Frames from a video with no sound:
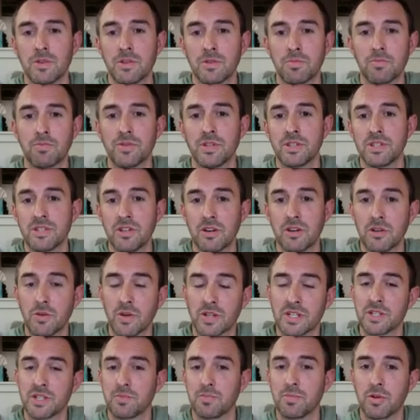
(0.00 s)
please go to
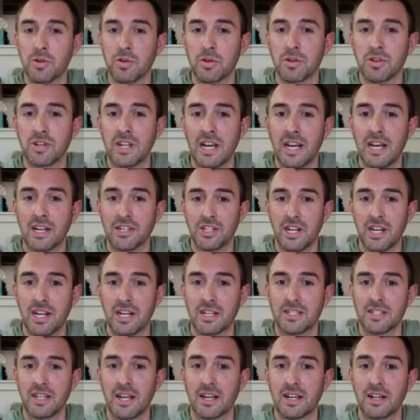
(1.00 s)

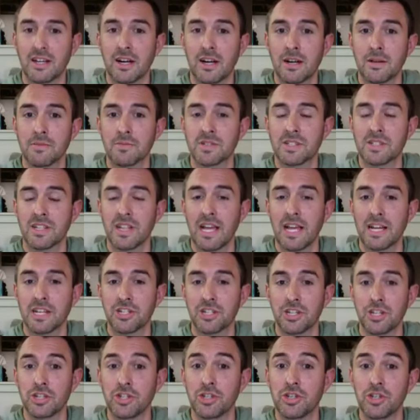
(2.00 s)

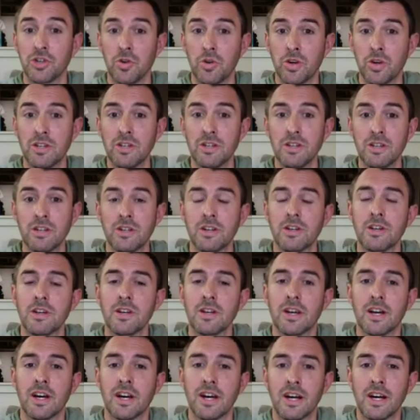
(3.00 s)
explore-x.com/join,
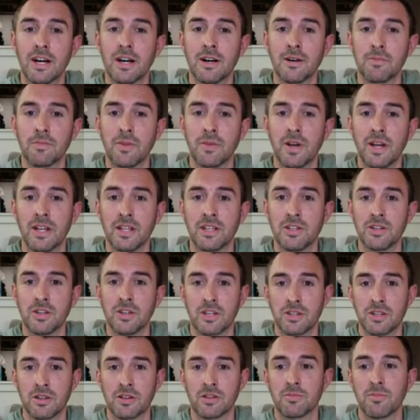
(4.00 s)
and you
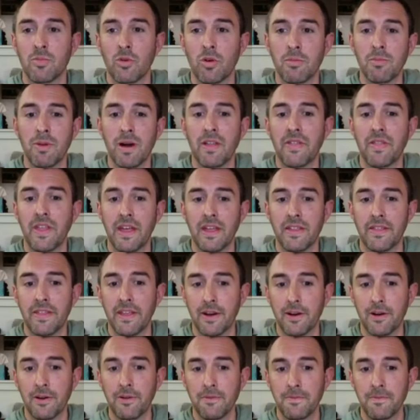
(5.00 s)
can learn more about that
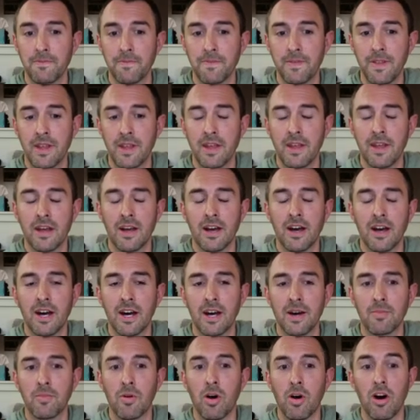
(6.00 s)
there.
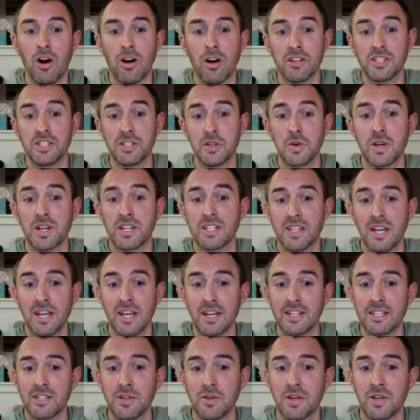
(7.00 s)
Also
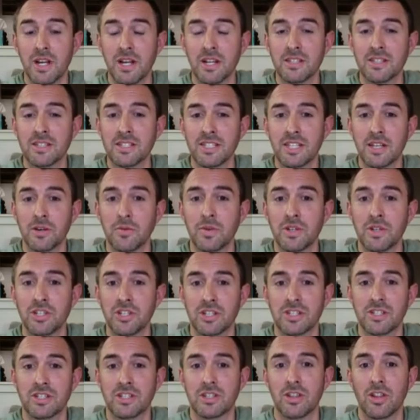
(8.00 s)
excited to announce that we
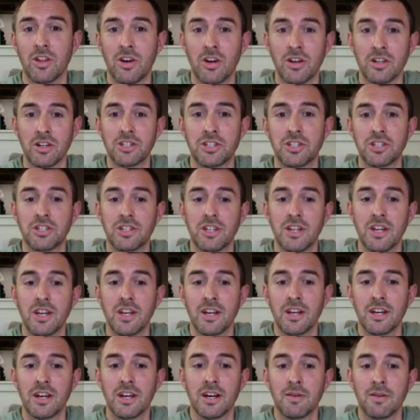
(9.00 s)
just launched
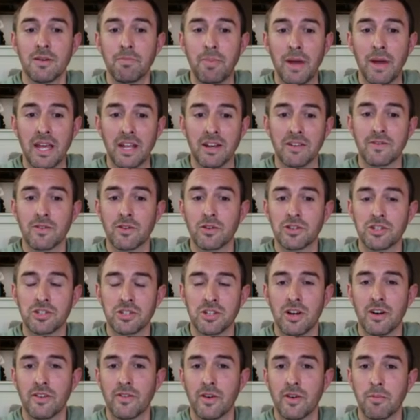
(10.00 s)
a beta version
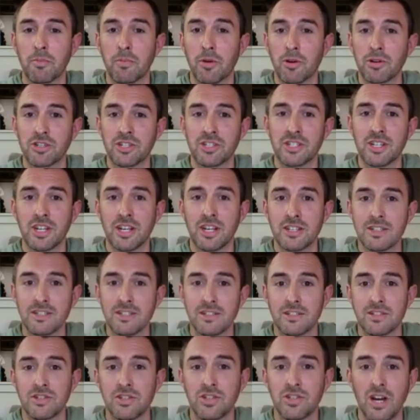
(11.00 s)
of our
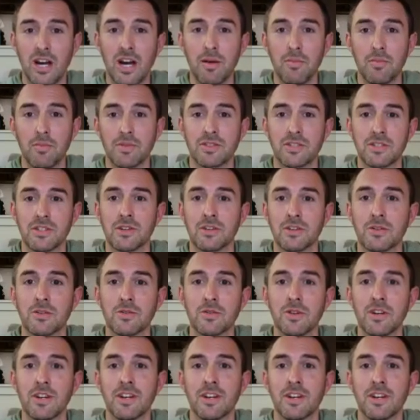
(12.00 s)
merchandise shop. So